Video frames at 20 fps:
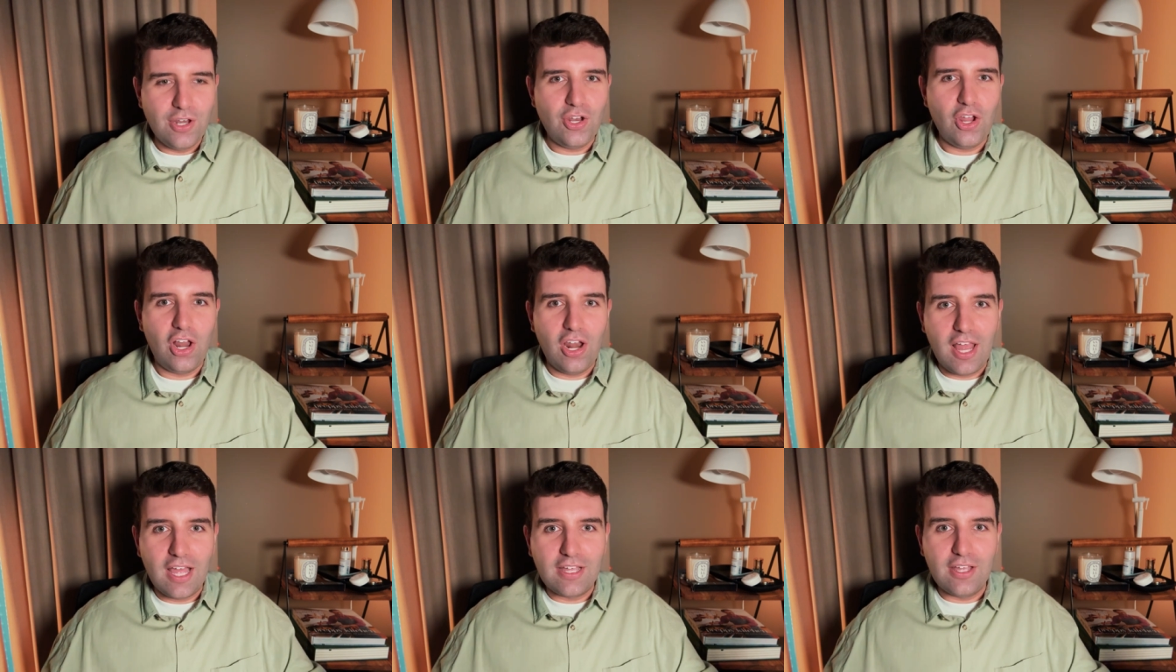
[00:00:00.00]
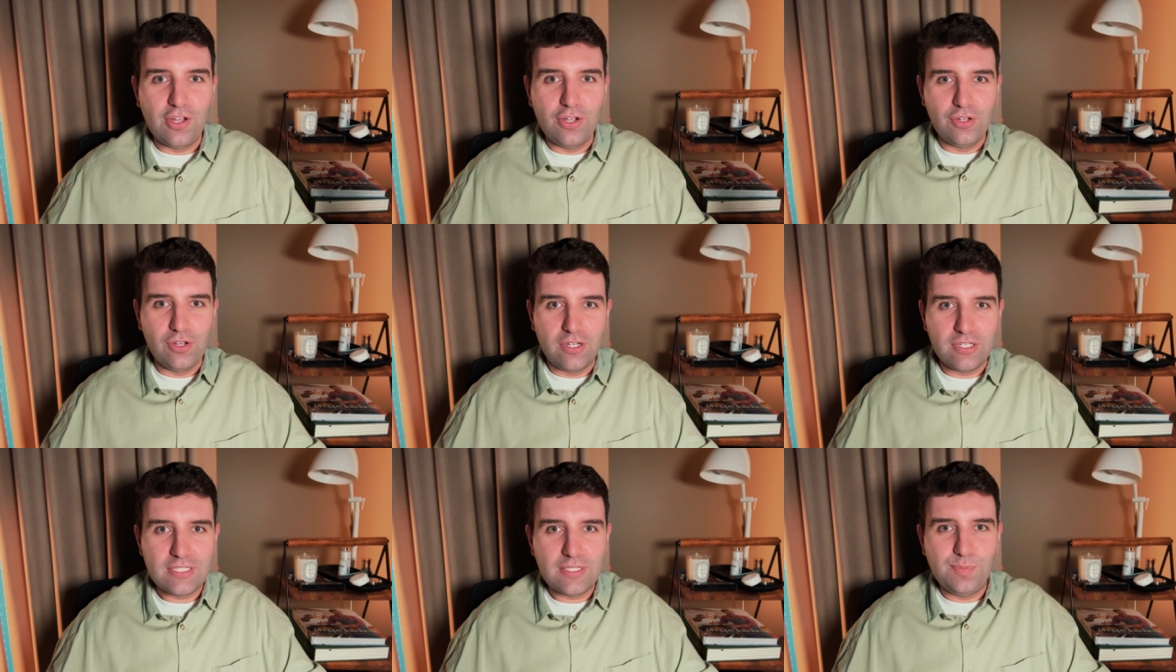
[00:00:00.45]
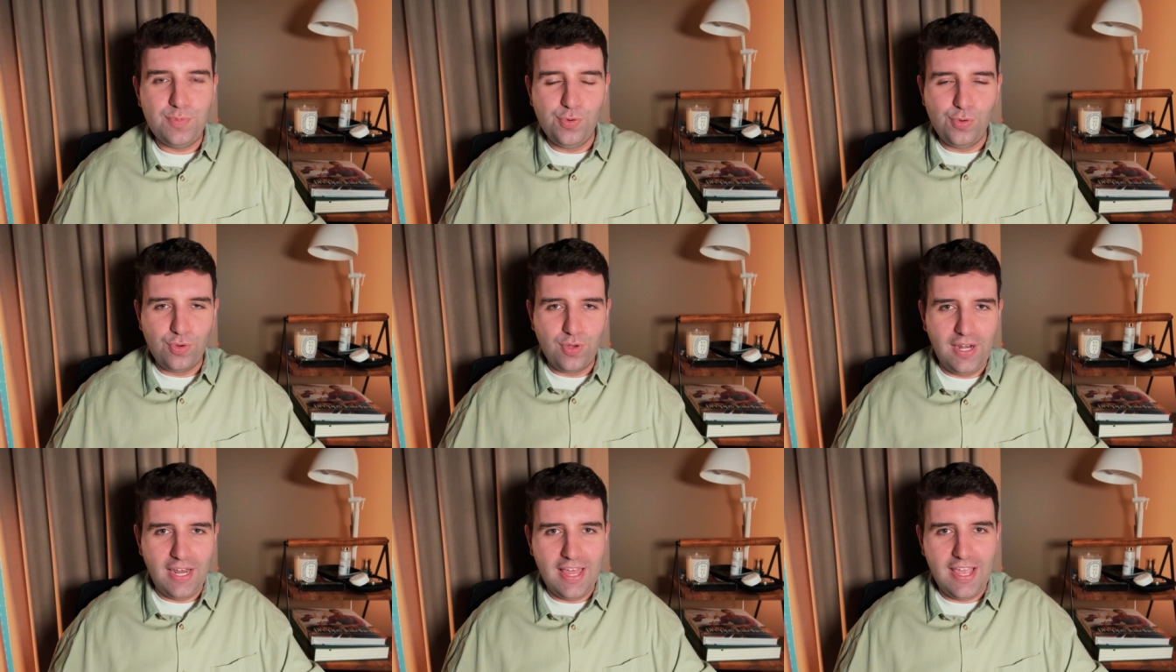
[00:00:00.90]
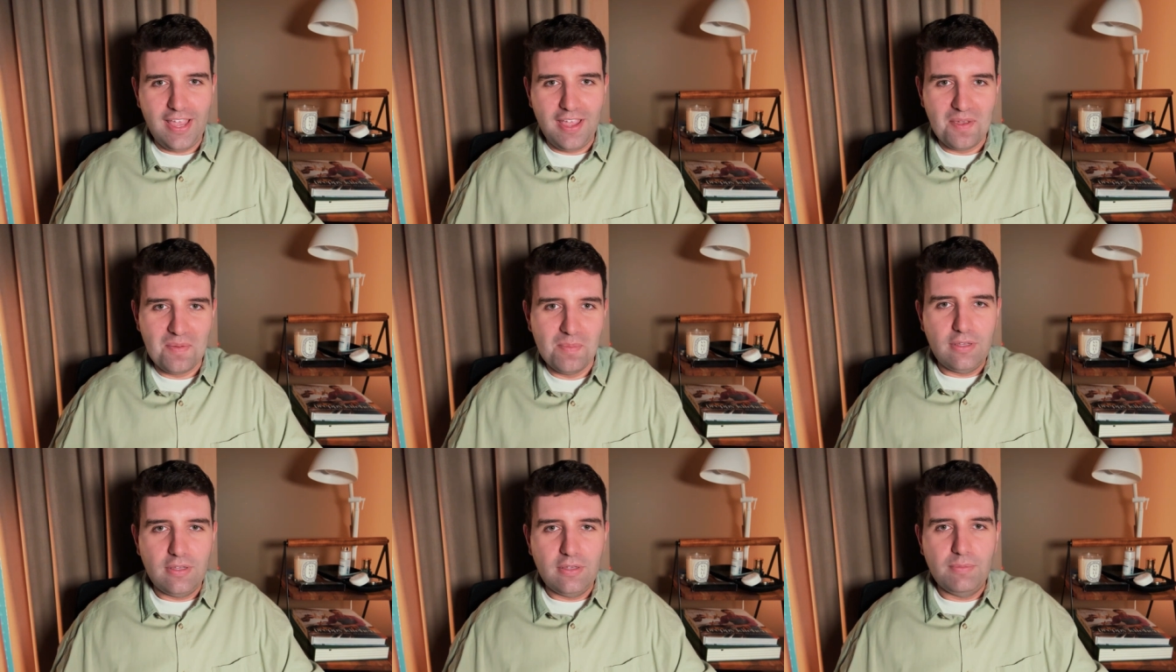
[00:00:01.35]
not like a gospel
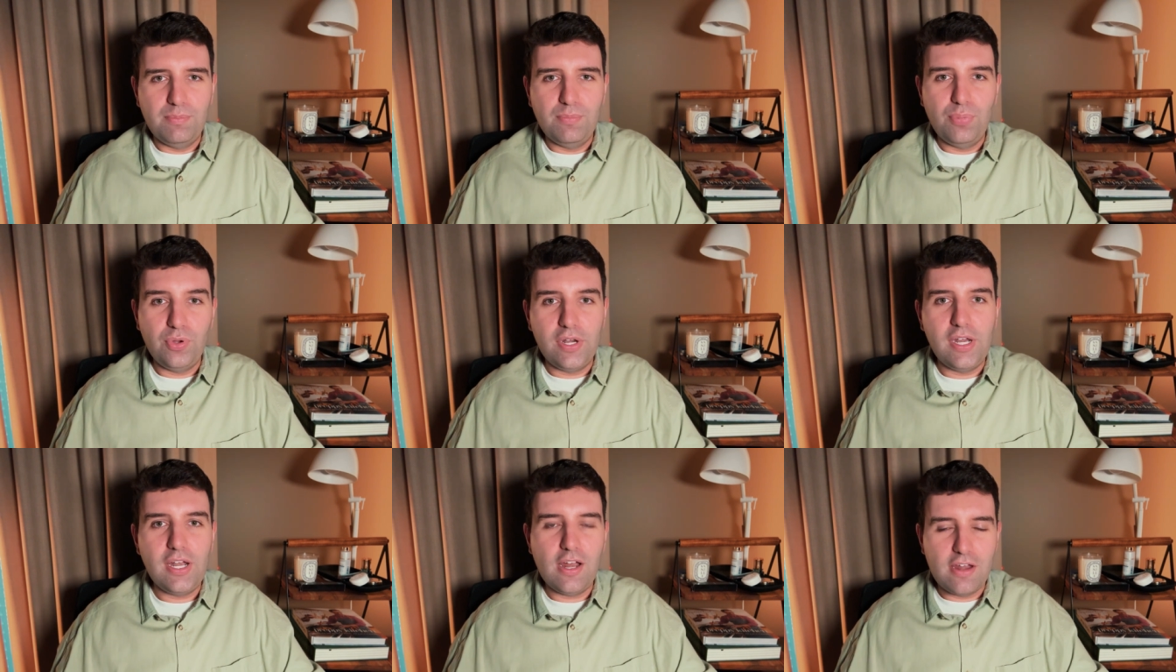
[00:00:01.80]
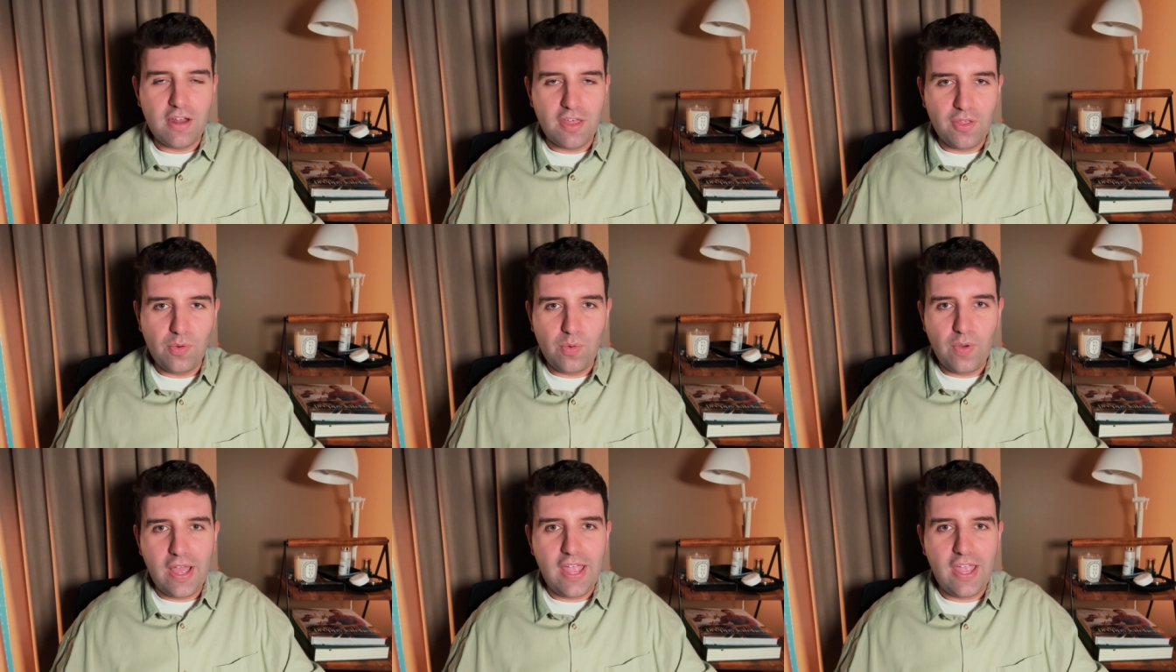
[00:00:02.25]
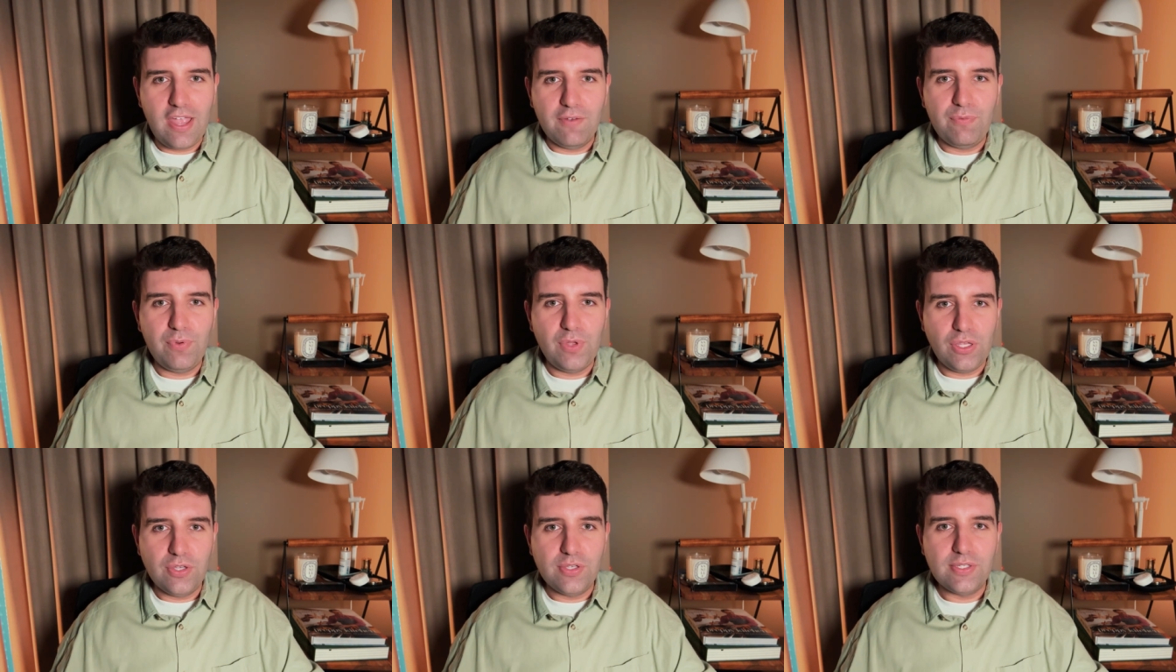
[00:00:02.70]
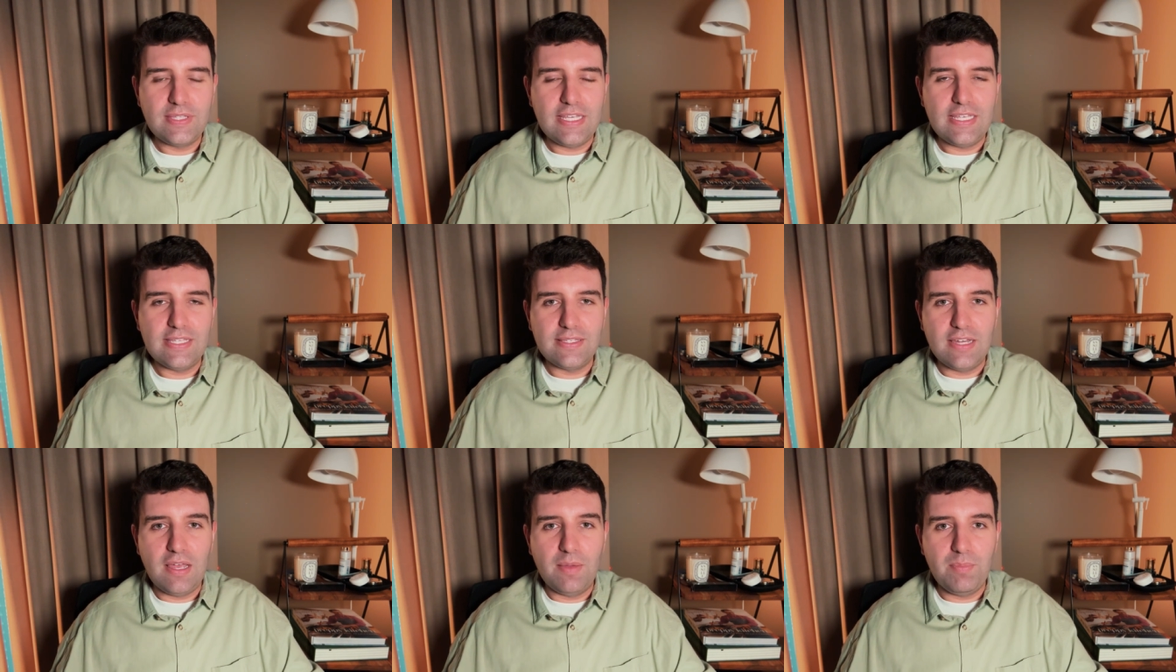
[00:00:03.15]
claim. Put in another way, if we use
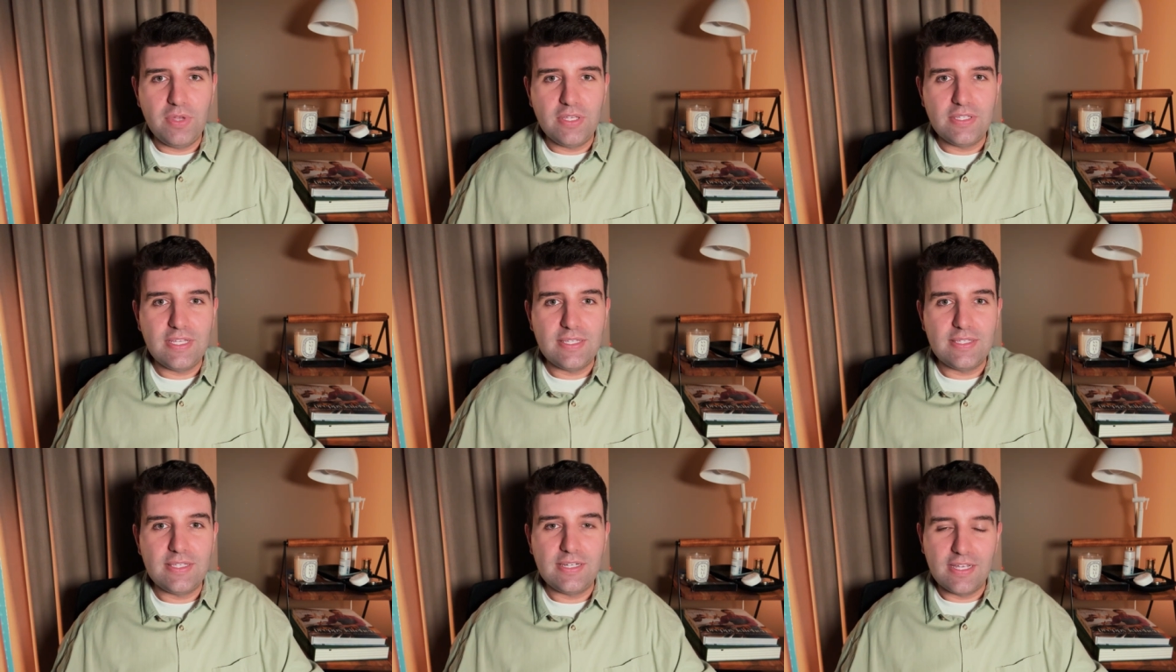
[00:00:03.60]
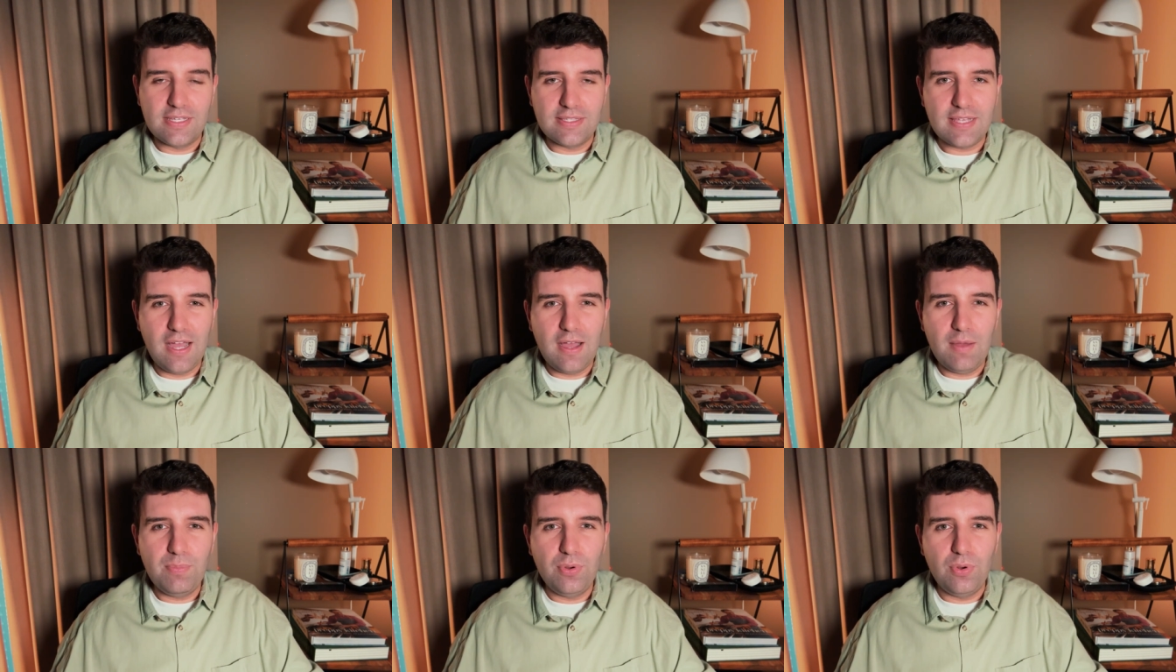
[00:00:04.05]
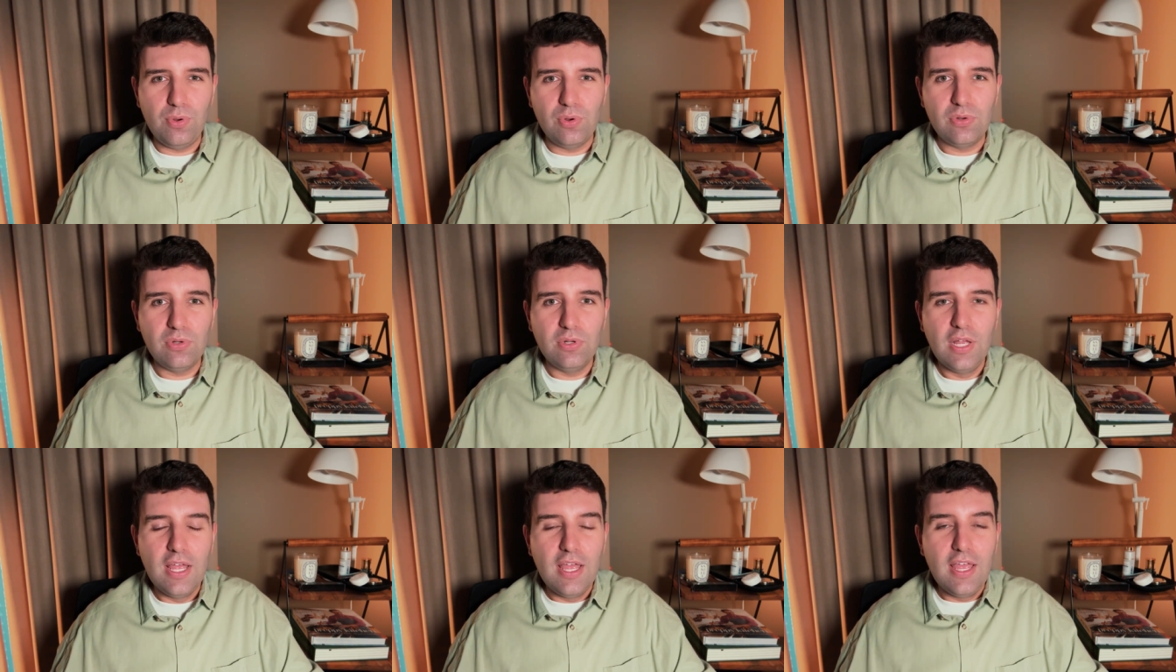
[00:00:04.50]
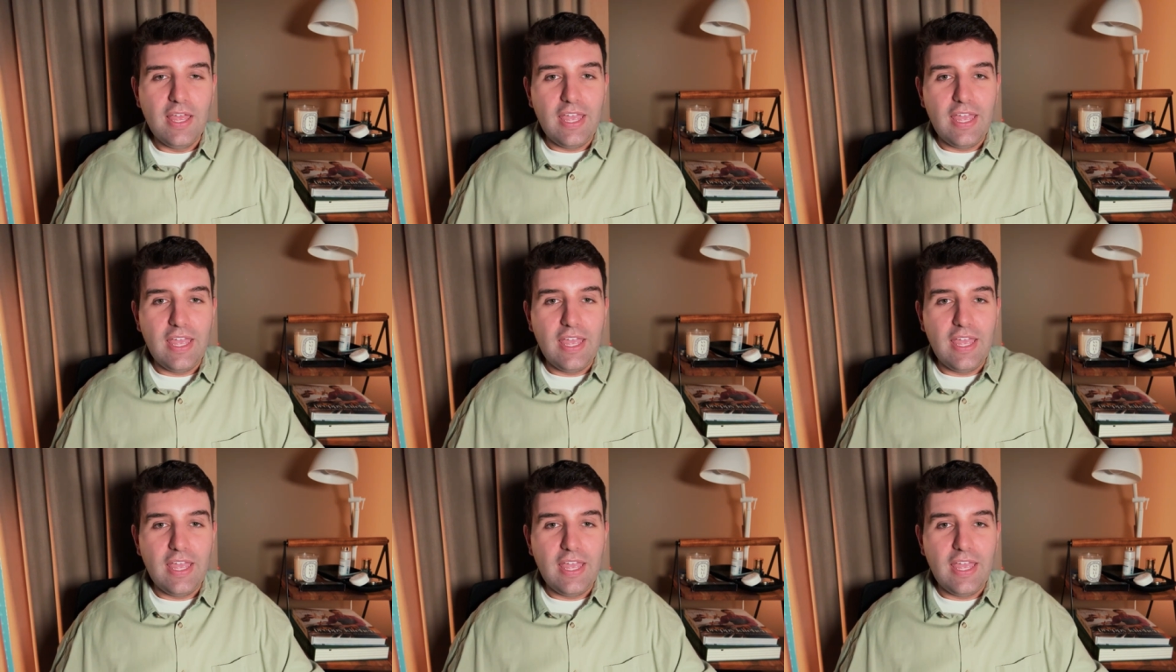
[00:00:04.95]
these numbers as an example,